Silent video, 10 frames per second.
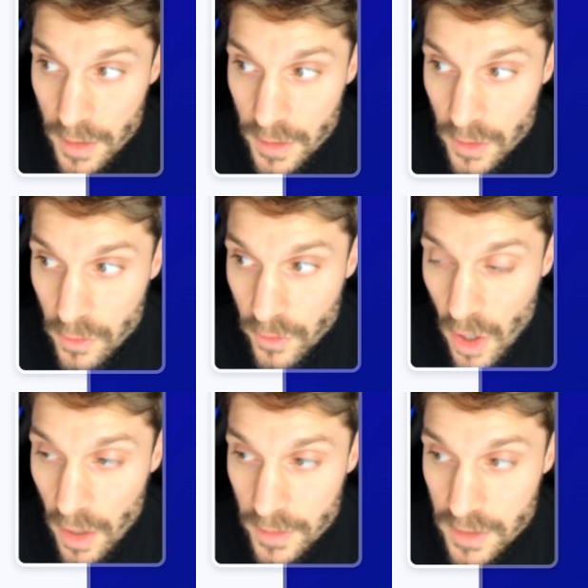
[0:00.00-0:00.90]
You've
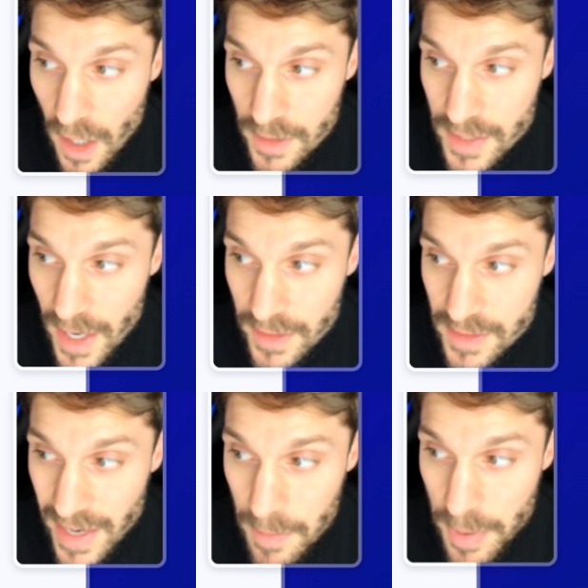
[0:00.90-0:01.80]
got contacts,
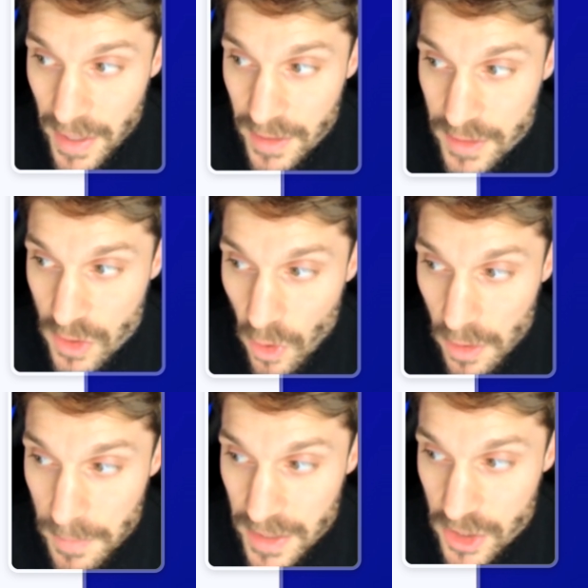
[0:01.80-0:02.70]
campaigns,
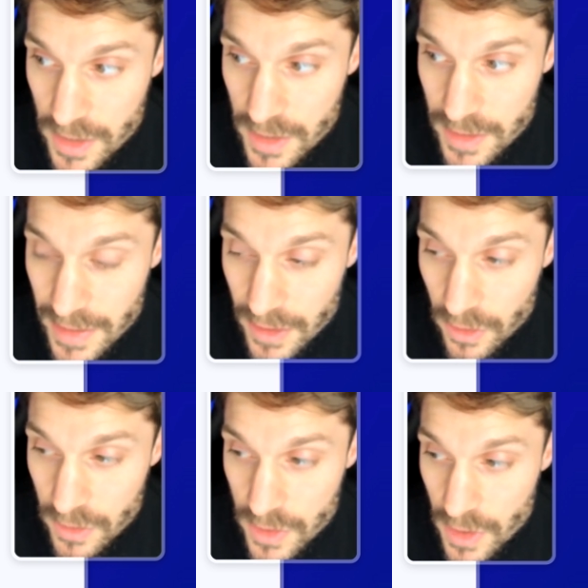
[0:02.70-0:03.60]
automations,
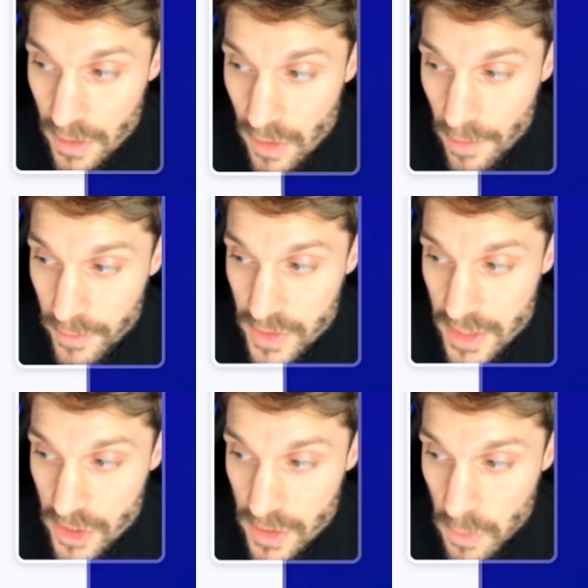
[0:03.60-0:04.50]
deals,
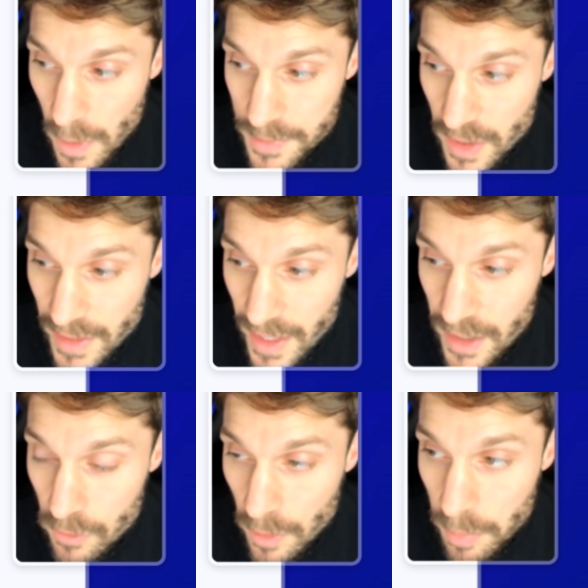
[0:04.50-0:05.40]
conversations, website,
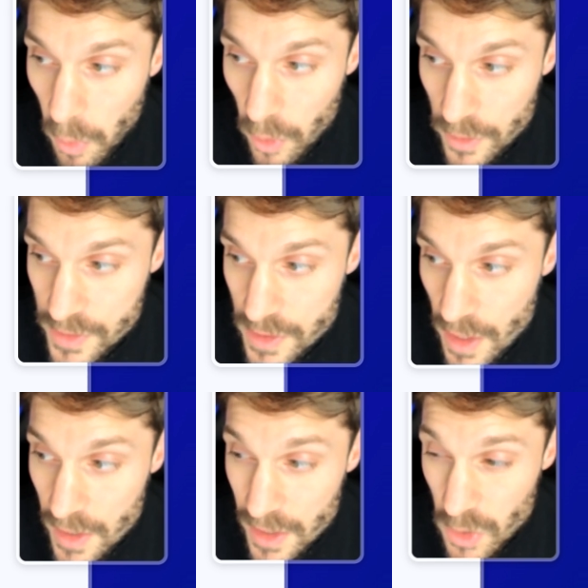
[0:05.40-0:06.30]
and reports.
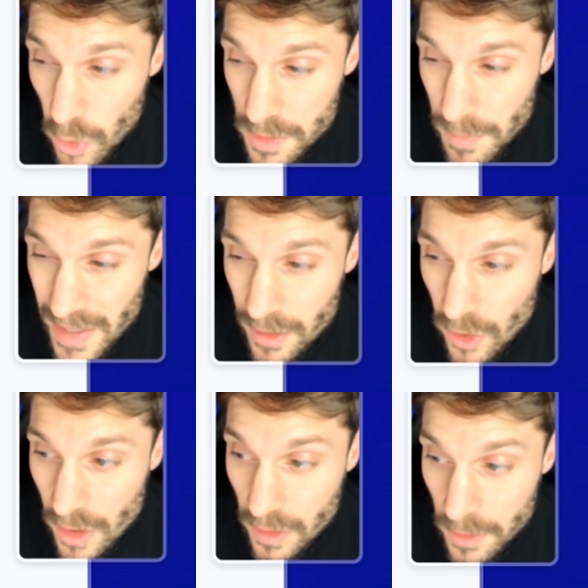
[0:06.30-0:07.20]
Yours may
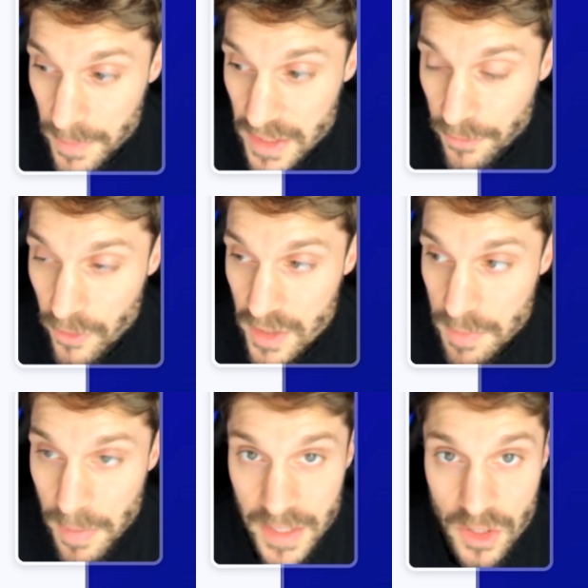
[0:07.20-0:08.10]
look a little bit different
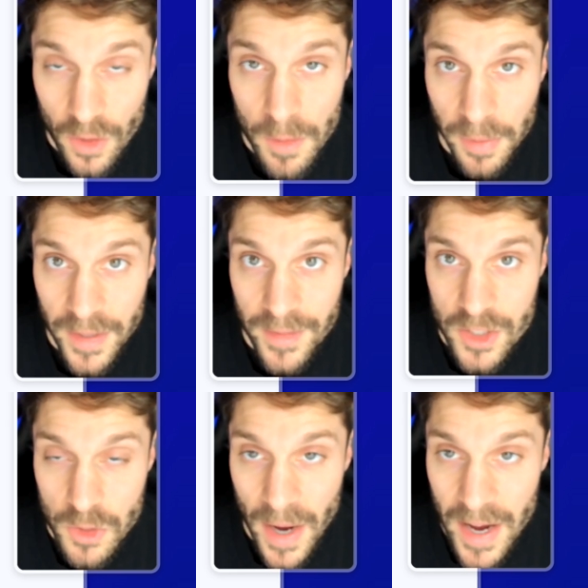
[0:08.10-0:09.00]
based on the plan
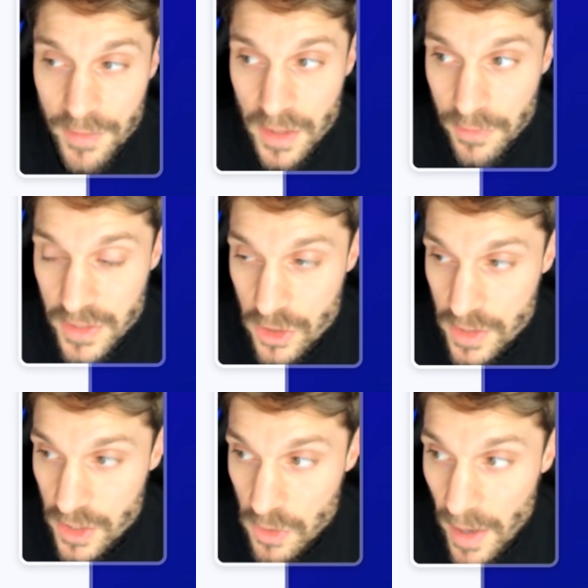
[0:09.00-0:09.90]
that you have and the features
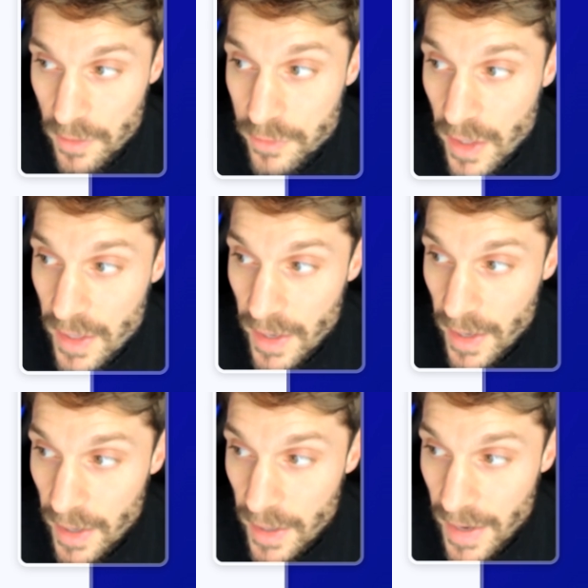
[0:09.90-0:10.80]
that you have
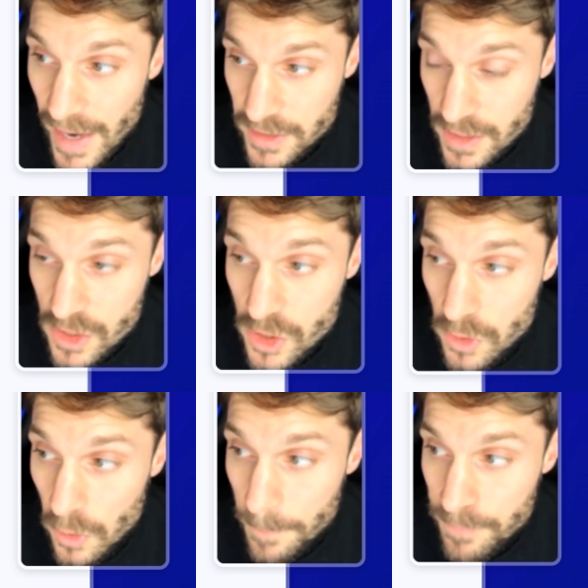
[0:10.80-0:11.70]
access
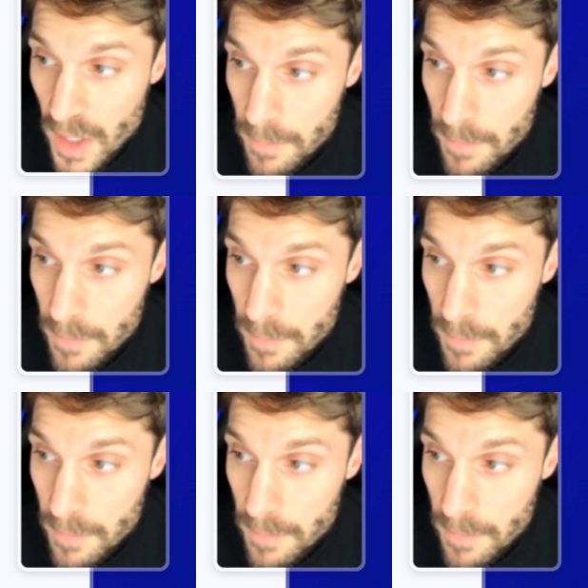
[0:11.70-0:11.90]
to.